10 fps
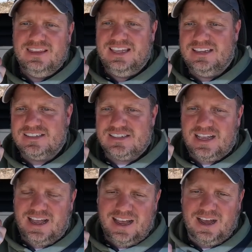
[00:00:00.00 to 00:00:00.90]
is
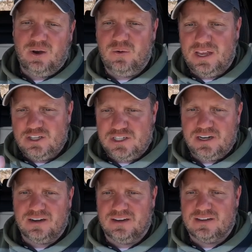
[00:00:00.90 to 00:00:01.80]
how
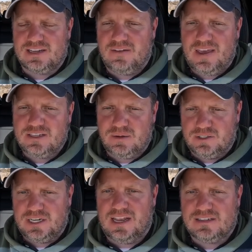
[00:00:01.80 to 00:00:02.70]
engineered it is. I've had the
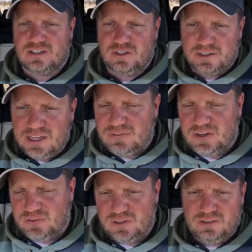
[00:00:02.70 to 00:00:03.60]
chance to crawl underneath of
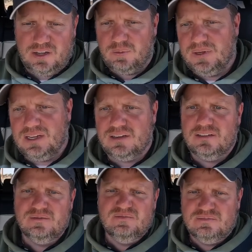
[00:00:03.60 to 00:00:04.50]
it a few, little bit
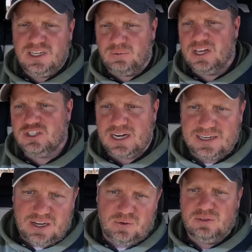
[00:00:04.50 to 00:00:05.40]
and really
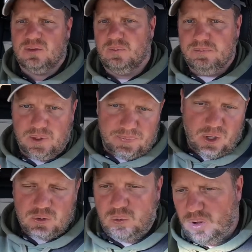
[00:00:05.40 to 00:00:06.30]
check out the, the
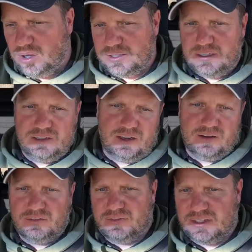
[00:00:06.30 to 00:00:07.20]
build quality
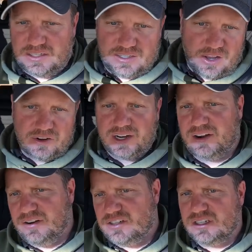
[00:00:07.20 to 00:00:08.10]
of the
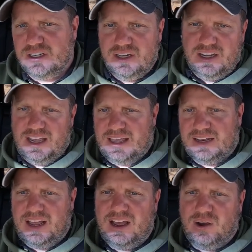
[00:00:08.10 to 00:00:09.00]
undercarriage
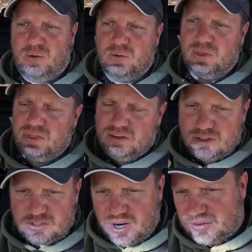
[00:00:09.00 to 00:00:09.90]
and how
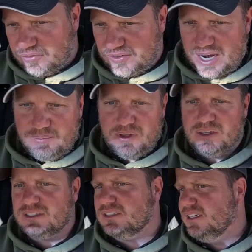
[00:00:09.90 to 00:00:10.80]
strong the frame
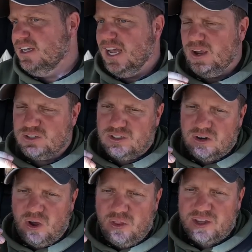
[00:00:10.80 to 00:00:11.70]
looks, how
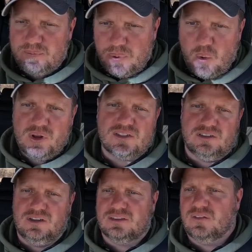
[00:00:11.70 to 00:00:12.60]
strong all the components
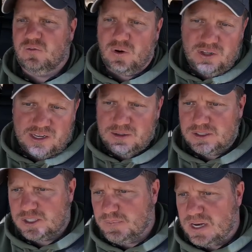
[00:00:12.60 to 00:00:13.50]
look, the four-link
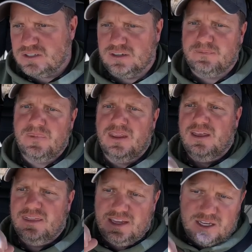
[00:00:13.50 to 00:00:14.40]
suspension,
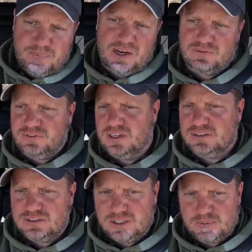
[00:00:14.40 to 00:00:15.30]
the independent
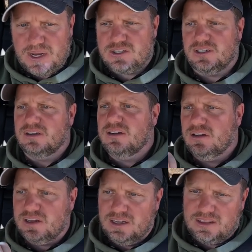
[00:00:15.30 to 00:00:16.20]
front suspension,
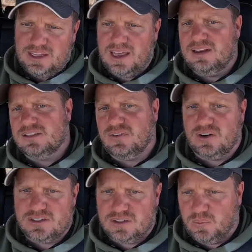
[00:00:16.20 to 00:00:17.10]
looking at that as
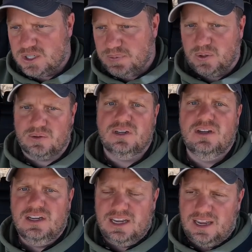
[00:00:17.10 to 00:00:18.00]
far as the wishbone,
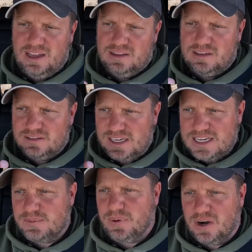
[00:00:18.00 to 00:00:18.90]
and the
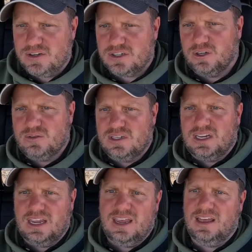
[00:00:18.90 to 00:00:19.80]
size of bars you're
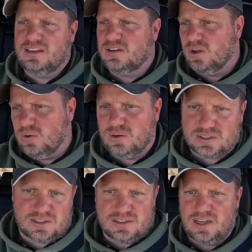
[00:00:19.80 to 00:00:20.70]
using, and the tow
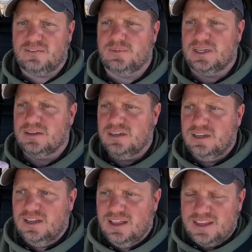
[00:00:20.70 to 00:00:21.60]
hooks and stuff. I mean,
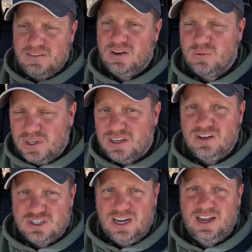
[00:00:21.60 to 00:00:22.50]
they've done a really
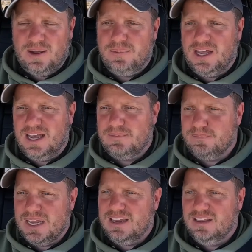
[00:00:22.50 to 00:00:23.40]
good job
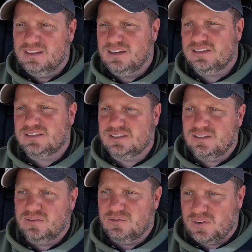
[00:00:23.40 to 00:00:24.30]
on making this
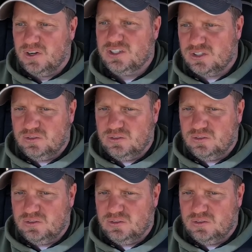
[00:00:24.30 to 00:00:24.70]
very,